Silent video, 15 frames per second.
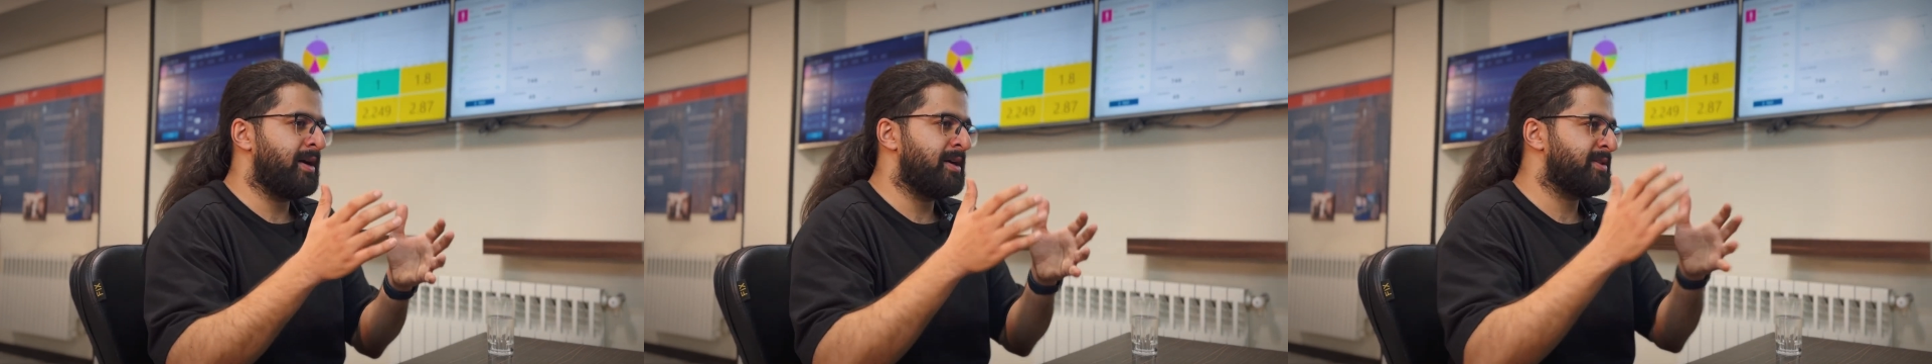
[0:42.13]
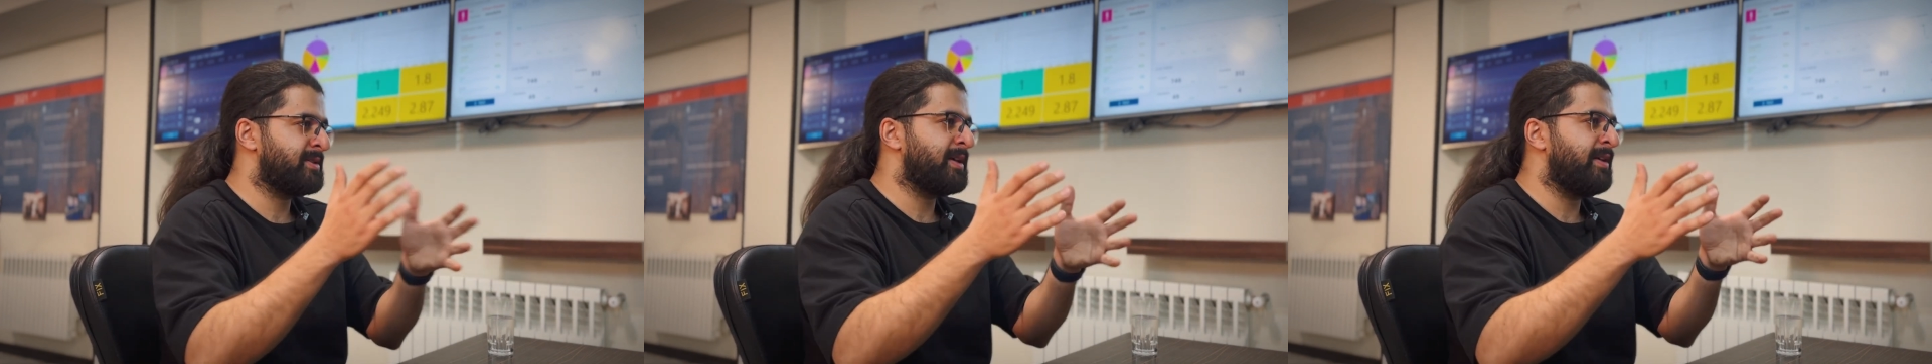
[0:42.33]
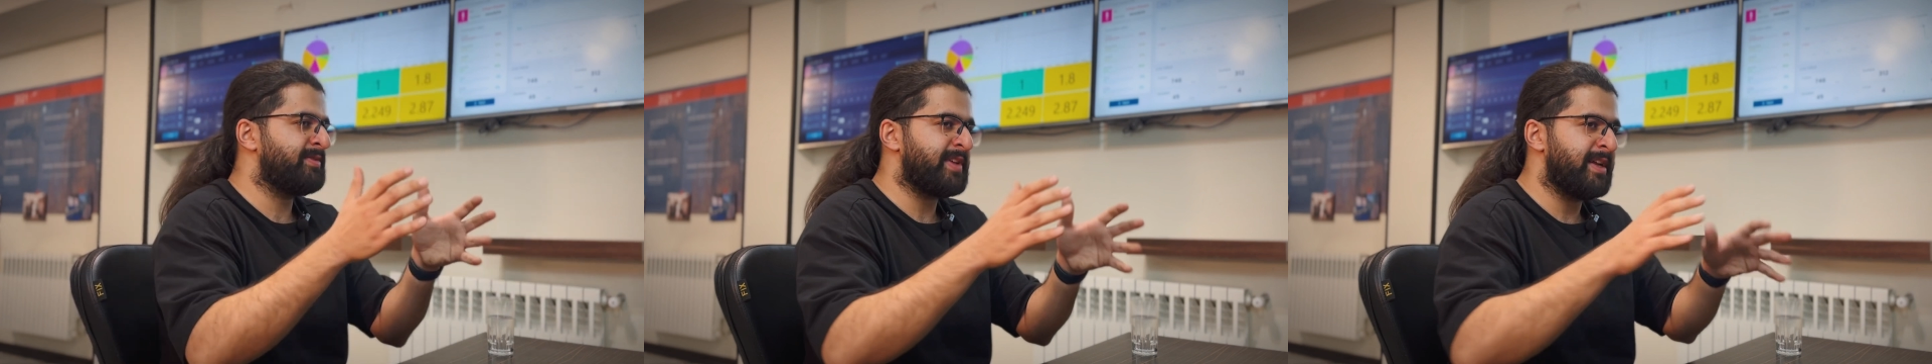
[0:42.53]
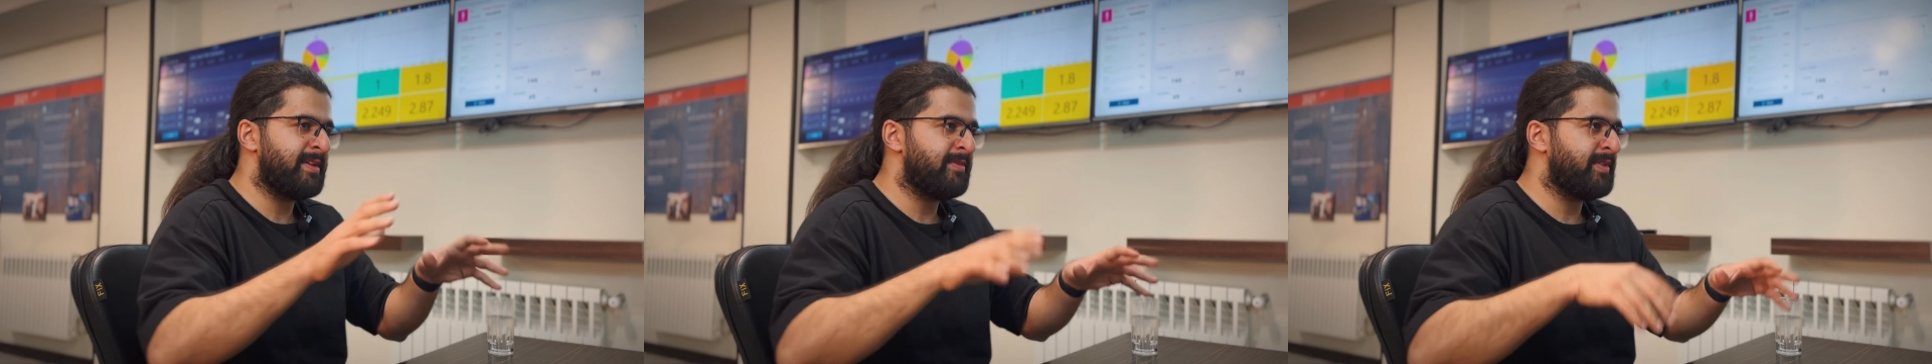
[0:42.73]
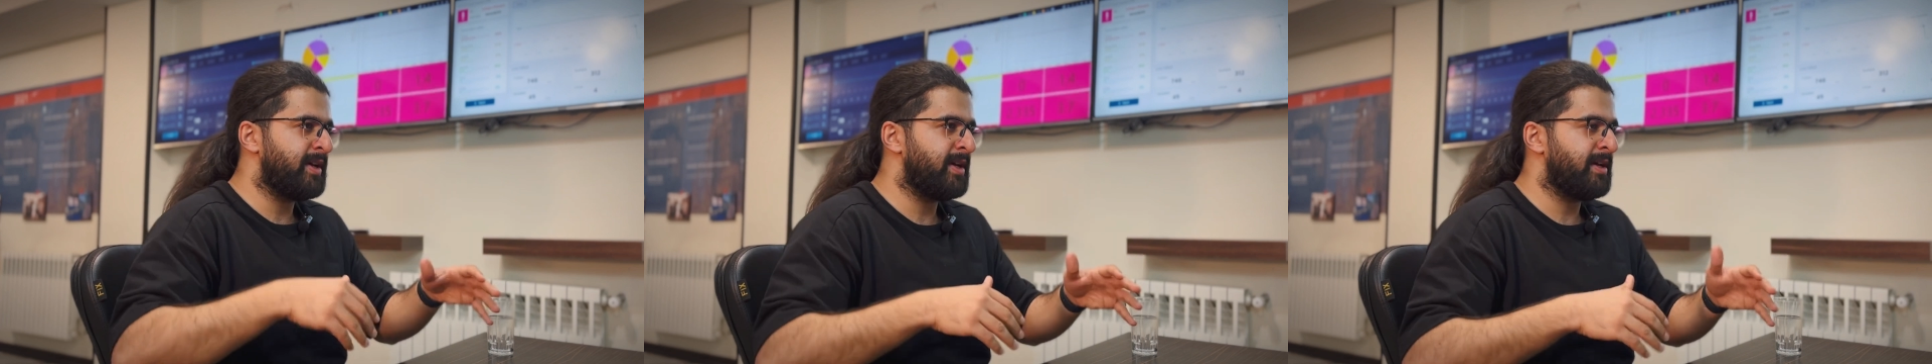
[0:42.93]
stuffs,
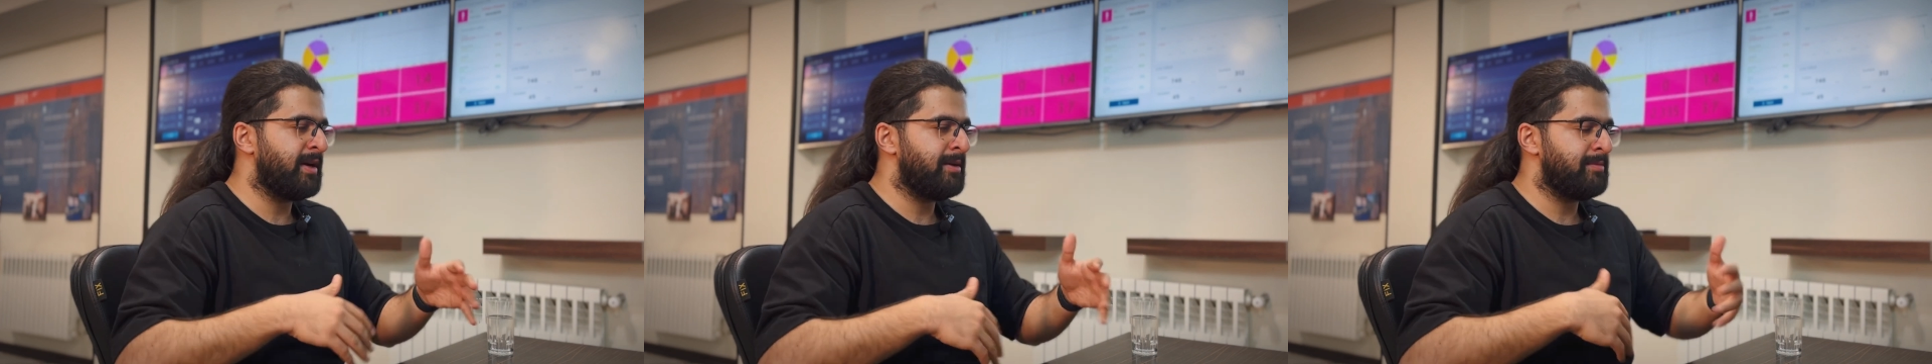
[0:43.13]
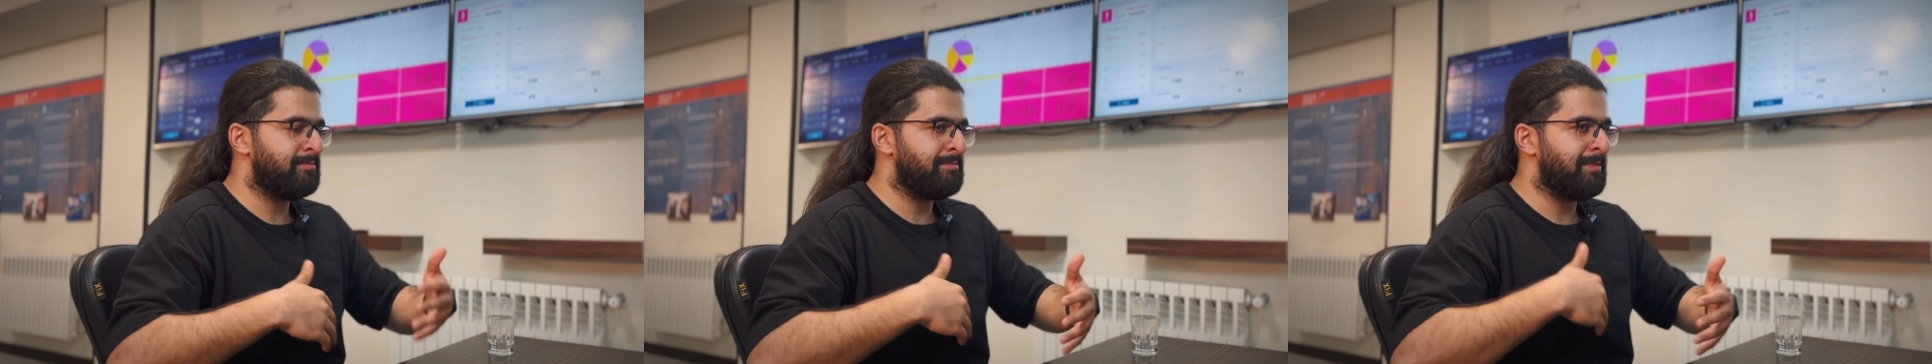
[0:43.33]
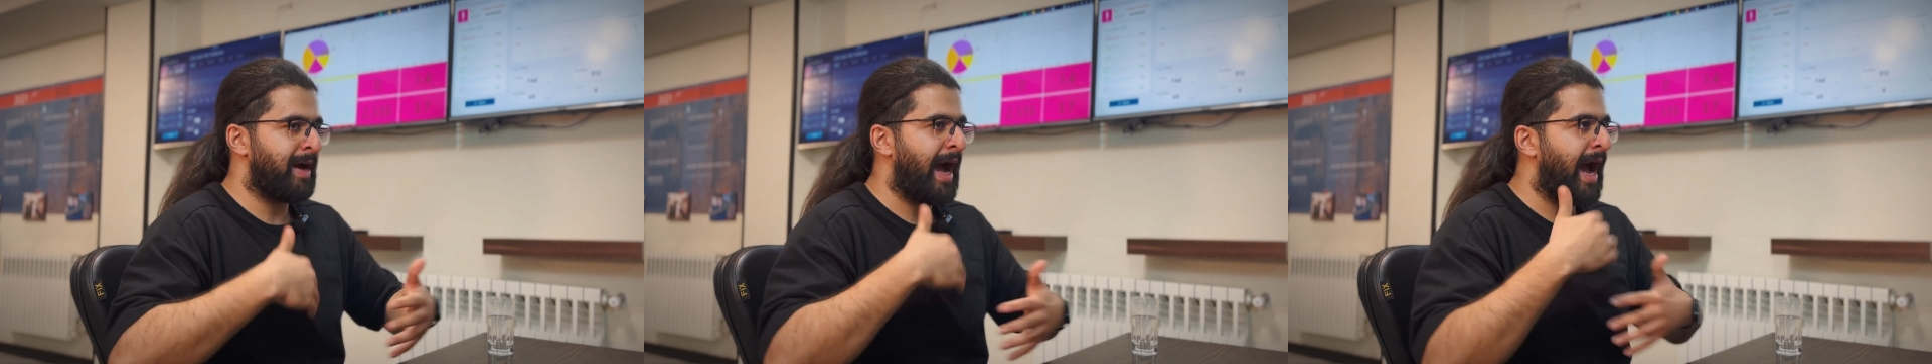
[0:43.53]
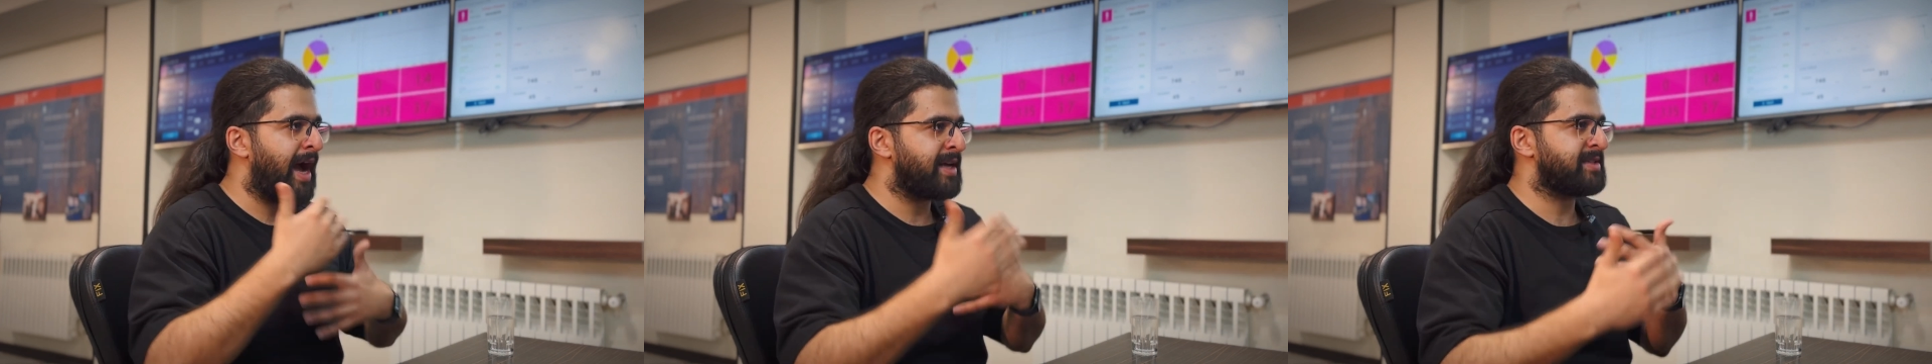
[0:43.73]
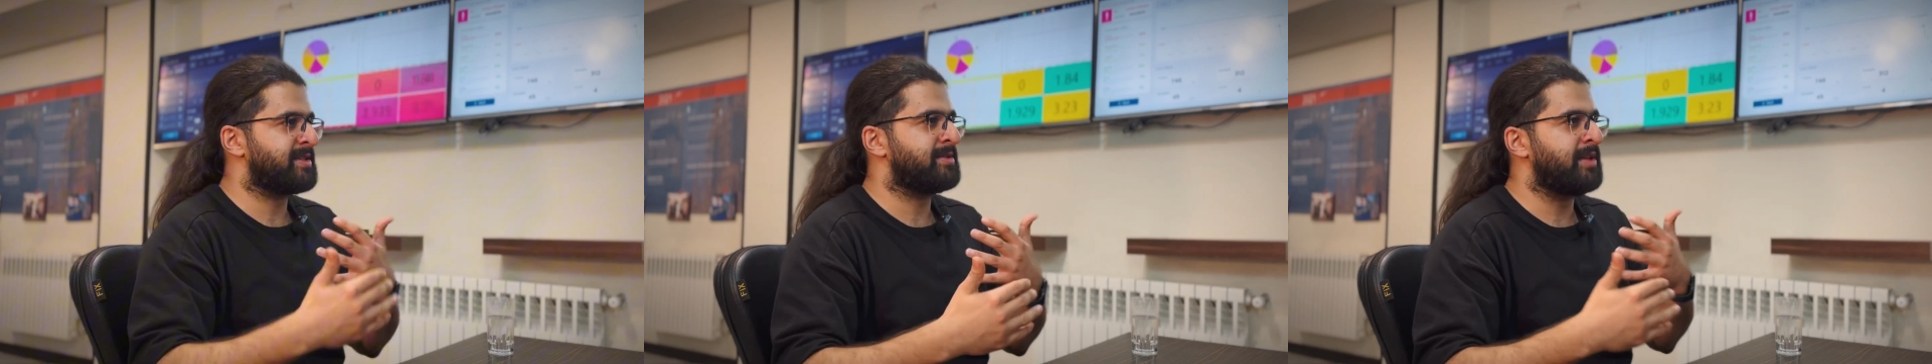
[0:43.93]
and we
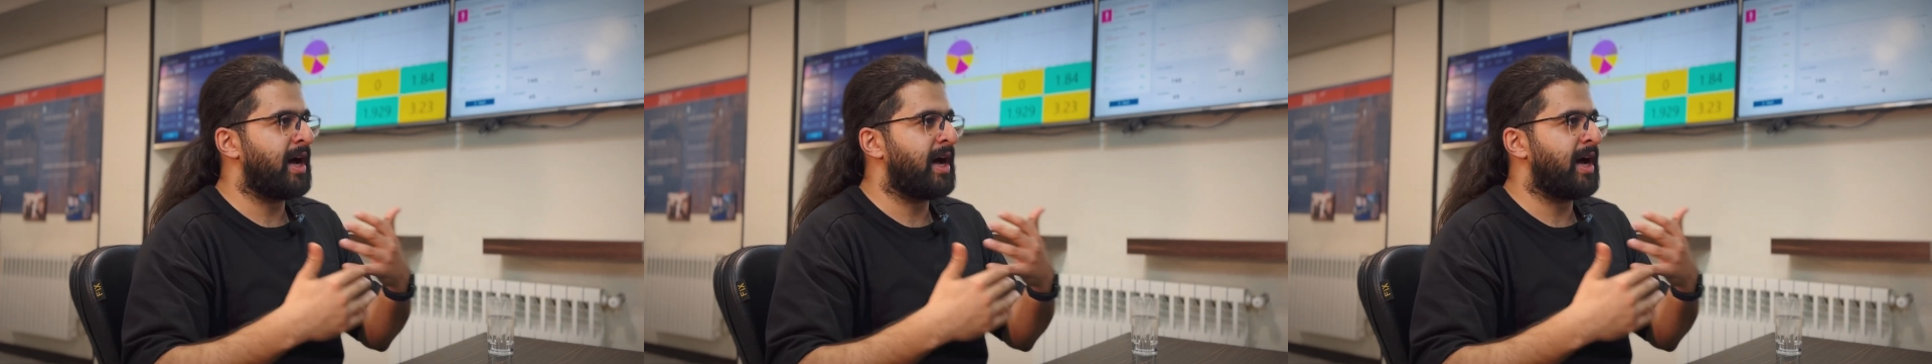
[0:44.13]
asked